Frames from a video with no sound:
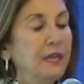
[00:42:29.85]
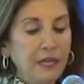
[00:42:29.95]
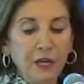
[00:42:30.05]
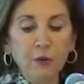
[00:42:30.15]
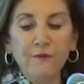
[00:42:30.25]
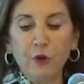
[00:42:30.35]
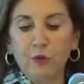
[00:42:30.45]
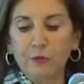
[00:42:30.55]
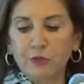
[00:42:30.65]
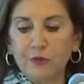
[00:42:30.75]

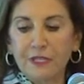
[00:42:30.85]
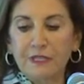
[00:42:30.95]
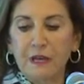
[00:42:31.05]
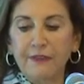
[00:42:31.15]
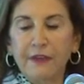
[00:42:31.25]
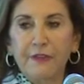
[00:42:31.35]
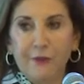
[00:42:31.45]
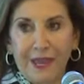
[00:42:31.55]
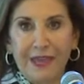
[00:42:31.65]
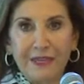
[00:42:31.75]
Irrevocable trusts, on the other
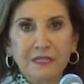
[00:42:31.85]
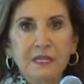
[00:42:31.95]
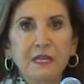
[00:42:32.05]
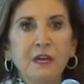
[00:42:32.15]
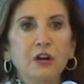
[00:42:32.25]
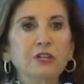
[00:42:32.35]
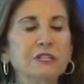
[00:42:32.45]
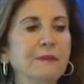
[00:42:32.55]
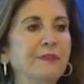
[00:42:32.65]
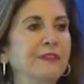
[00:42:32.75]
hand, are
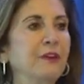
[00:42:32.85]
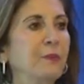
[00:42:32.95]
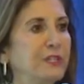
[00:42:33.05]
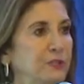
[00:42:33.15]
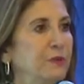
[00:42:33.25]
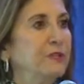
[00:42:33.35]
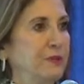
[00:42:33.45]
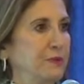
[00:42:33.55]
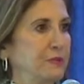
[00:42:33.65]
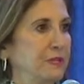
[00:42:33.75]
something that we do
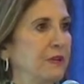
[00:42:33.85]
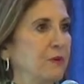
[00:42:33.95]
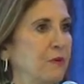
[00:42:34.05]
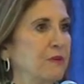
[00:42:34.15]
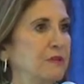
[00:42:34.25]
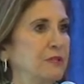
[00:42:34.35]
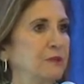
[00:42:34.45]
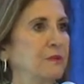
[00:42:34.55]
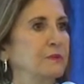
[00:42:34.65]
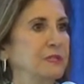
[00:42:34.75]
use in order
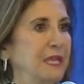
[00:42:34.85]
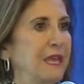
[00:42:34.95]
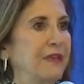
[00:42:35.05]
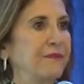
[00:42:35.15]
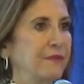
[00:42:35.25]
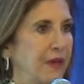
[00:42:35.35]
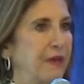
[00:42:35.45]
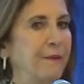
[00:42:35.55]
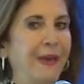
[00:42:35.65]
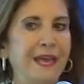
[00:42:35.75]
to save
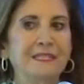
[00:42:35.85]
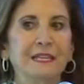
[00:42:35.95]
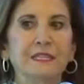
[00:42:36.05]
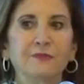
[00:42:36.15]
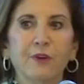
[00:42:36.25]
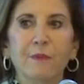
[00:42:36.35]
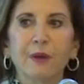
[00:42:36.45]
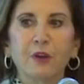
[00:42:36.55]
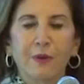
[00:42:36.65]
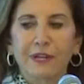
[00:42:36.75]
assets from
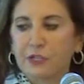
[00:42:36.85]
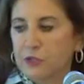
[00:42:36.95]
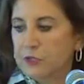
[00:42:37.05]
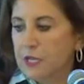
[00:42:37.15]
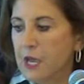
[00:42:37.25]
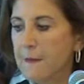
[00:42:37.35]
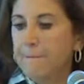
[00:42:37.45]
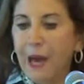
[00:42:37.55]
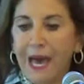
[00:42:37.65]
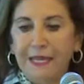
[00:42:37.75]
creditors.
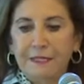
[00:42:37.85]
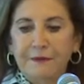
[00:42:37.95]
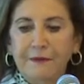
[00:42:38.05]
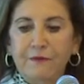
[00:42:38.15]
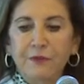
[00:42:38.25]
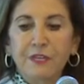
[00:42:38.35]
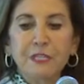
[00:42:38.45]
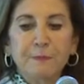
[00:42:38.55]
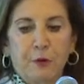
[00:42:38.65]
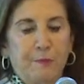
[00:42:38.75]
But for
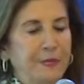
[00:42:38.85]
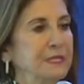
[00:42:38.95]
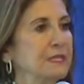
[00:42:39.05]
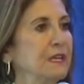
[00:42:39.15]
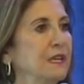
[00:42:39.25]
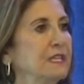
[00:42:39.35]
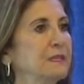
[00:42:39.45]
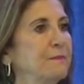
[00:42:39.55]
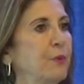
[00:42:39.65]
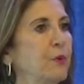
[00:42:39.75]
this purpose, it's
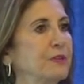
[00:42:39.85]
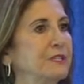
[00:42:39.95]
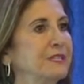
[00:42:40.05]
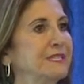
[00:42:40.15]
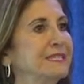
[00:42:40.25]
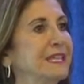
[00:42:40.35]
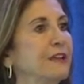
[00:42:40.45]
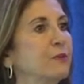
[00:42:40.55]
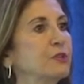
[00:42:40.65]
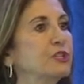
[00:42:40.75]
important to
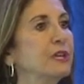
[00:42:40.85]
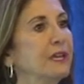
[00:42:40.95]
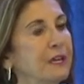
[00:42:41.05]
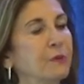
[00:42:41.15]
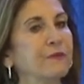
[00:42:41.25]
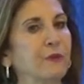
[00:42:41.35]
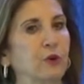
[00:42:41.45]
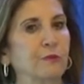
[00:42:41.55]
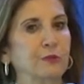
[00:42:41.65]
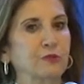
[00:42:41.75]
distinguish
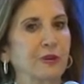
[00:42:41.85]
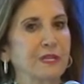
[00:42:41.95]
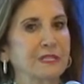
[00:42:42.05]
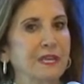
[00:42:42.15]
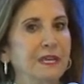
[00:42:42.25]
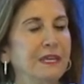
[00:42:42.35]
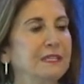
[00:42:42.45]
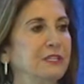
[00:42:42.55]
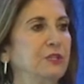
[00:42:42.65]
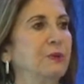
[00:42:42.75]
irrevocable trusts
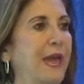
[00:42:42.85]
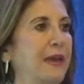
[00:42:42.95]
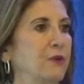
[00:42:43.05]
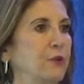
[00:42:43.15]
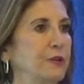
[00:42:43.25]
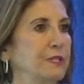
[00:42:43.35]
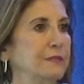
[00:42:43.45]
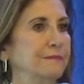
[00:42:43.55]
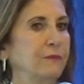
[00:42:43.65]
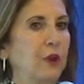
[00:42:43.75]
into two
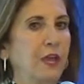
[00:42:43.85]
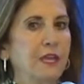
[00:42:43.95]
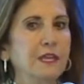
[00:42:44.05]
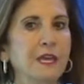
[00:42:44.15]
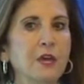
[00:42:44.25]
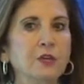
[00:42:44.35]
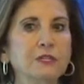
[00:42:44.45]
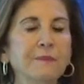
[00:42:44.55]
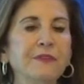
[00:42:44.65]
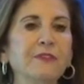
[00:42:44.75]
categories, right?
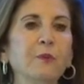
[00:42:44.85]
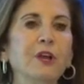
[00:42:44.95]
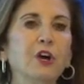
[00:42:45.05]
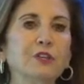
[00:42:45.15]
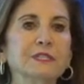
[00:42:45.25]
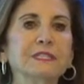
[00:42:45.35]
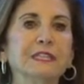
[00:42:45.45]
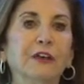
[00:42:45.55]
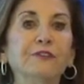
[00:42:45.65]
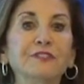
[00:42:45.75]
Something that we call
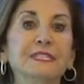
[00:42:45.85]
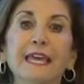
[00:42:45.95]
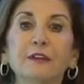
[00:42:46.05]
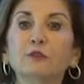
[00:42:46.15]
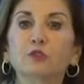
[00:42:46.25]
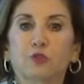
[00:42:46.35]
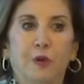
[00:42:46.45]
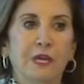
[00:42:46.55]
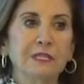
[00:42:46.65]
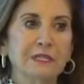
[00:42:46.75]
self-settled
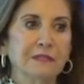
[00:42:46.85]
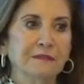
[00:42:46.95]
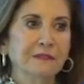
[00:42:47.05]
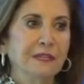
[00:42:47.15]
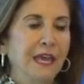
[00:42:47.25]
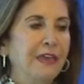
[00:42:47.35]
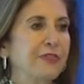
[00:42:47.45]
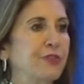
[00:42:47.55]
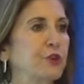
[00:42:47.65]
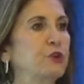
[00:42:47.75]
trusts
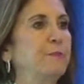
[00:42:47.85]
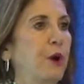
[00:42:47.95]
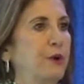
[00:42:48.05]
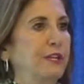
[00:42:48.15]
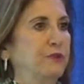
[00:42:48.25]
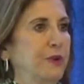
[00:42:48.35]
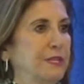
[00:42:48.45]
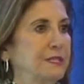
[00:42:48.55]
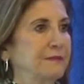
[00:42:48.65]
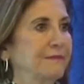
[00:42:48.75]
and third-party
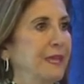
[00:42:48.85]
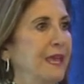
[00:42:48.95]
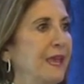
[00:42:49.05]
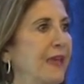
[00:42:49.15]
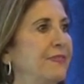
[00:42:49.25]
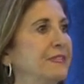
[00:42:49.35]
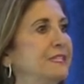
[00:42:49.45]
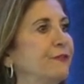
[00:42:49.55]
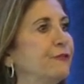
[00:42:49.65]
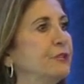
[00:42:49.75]
trusts. And the
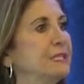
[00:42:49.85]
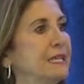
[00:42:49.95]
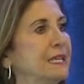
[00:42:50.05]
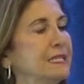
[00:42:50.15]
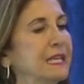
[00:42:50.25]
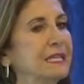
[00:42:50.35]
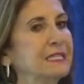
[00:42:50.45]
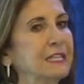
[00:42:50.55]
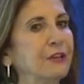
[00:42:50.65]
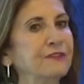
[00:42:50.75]
difference is a
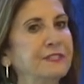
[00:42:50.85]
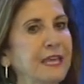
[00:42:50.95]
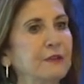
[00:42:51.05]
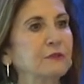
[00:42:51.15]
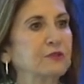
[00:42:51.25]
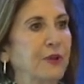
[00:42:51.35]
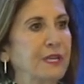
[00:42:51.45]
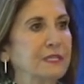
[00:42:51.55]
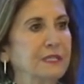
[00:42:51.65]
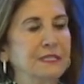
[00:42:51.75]
self-settled
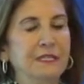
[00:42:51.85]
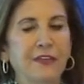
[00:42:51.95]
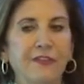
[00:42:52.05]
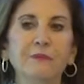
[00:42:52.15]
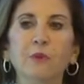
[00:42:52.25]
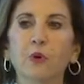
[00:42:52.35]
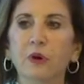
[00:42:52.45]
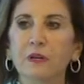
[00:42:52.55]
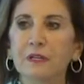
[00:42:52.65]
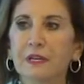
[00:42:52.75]
trust is nothing
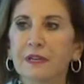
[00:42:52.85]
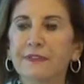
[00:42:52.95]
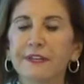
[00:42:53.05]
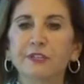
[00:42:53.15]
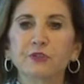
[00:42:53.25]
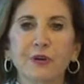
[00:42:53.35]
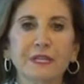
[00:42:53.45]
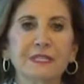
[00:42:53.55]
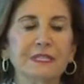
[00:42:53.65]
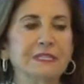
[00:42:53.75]
more than a
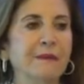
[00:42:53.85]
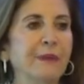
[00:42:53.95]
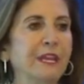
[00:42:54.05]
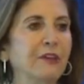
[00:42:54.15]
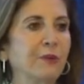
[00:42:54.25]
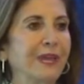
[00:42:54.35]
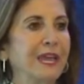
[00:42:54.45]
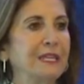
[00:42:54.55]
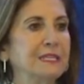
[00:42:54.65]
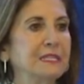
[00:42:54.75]
trust that somebody
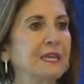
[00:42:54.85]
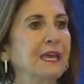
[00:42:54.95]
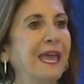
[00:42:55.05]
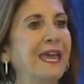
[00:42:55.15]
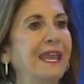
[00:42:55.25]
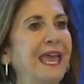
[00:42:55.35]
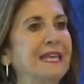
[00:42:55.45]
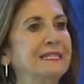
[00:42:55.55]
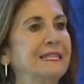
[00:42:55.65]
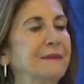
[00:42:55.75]
creates and
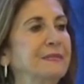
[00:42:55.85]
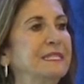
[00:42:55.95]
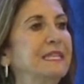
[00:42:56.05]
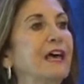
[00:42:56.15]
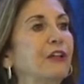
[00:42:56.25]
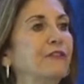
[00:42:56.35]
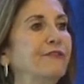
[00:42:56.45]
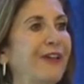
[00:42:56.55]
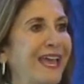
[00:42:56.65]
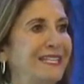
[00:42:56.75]
has
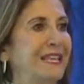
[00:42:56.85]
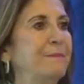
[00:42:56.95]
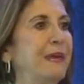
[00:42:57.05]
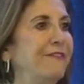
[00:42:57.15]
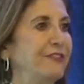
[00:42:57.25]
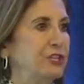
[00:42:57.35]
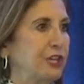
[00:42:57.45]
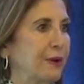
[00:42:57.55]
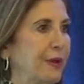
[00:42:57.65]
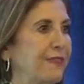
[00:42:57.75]
themselves as a
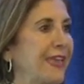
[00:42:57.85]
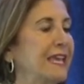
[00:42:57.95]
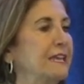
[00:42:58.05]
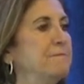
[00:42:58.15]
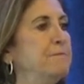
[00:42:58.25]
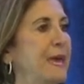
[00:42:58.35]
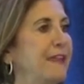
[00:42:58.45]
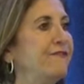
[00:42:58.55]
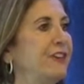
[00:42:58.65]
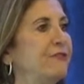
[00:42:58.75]
beneficiary. They can
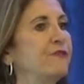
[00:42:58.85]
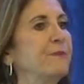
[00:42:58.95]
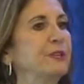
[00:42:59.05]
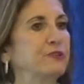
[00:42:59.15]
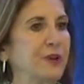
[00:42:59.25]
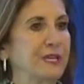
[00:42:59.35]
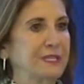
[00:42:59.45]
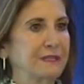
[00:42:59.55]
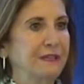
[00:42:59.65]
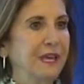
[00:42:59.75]
benefit from the
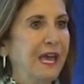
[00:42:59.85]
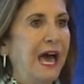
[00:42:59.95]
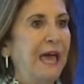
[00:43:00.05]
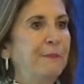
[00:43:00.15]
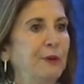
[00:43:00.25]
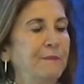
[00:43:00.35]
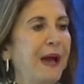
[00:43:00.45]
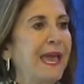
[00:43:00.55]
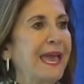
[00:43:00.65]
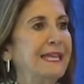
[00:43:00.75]
trust. I put
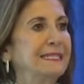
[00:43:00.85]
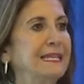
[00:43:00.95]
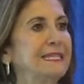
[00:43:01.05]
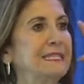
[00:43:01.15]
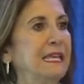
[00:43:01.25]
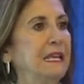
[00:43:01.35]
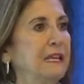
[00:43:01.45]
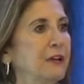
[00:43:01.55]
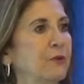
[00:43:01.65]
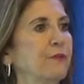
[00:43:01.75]
my assets in an
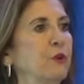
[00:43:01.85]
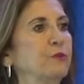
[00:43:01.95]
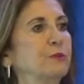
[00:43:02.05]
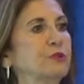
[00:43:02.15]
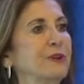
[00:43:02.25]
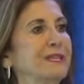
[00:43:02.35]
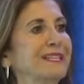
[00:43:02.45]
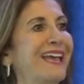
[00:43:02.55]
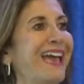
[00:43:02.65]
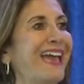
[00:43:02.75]
irrevocable trust
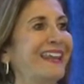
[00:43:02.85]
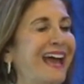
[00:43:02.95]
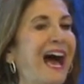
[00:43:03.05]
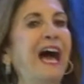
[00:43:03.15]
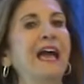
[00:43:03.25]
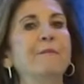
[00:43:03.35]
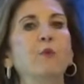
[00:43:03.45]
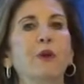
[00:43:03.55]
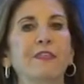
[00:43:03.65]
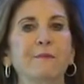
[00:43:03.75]
and I'm
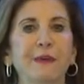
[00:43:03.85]
one of the